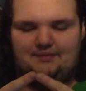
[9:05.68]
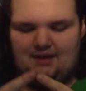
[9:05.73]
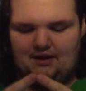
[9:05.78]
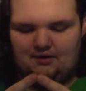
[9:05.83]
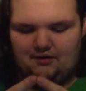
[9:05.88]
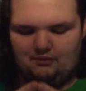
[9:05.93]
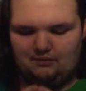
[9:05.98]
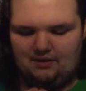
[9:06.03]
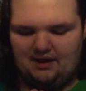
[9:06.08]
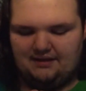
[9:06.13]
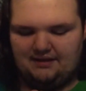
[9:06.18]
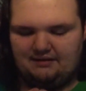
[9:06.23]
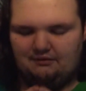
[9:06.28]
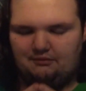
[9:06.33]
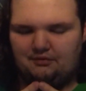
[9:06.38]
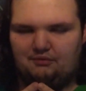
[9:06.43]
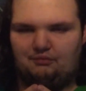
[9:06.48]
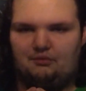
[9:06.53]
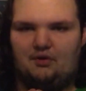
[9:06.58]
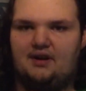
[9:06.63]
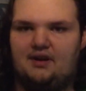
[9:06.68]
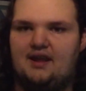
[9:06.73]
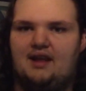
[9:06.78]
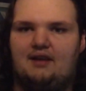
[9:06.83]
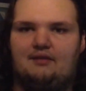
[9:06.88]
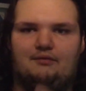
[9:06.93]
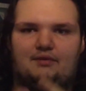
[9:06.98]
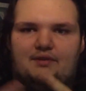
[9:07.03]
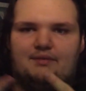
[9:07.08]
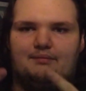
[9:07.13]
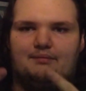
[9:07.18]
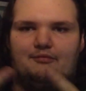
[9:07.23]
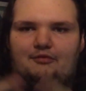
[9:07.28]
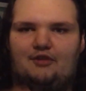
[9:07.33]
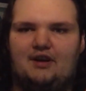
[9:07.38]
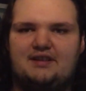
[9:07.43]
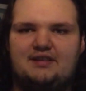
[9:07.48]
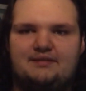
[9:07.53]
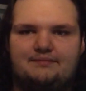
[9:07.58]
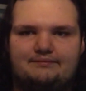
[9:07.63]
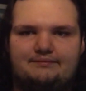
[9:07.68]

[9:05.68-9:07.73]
I don't know why I did it with one hand. What?